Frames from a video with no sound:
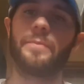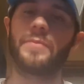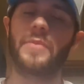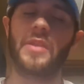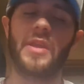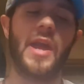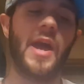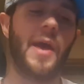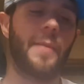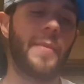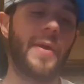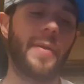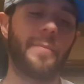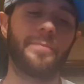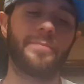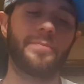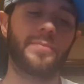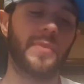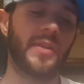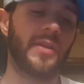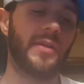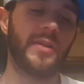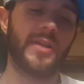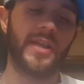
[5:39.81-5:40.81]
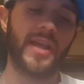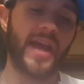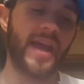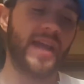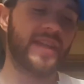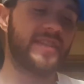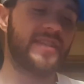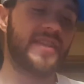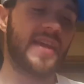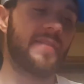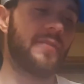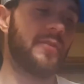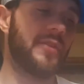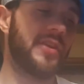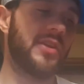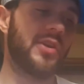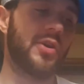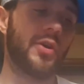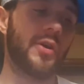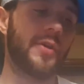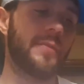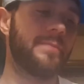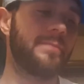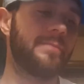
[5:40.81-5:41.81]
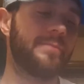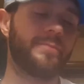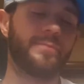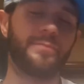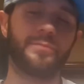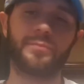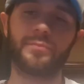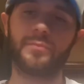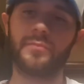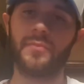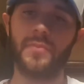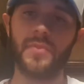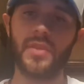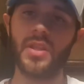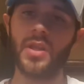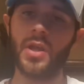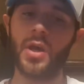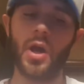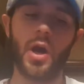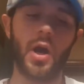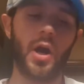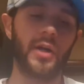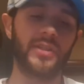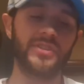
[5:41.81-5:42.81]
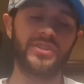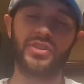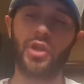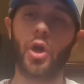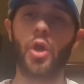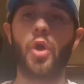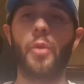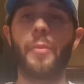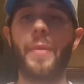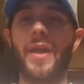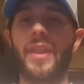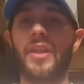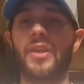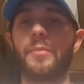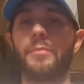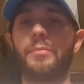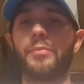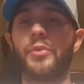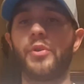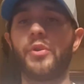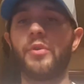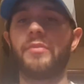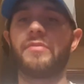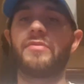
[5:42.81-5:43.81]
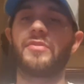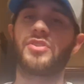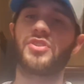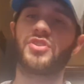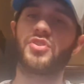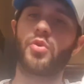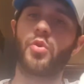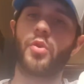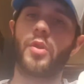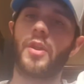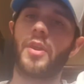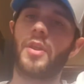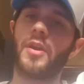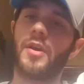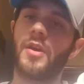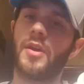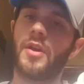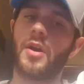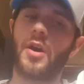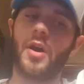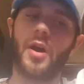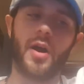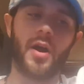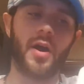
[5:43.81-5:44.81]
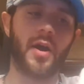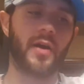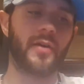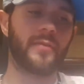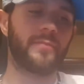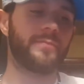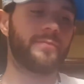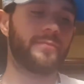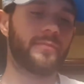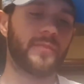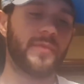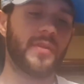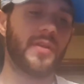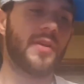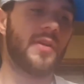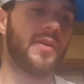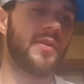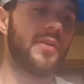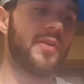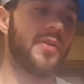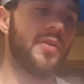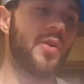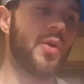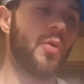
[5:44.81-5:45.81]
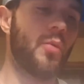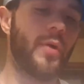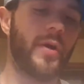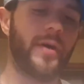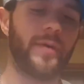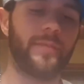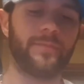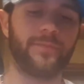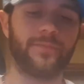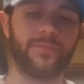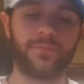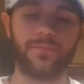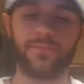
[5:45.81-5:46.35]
Yeah, man, it's definitely good. Stuck-o-matic approved for sure. You know what?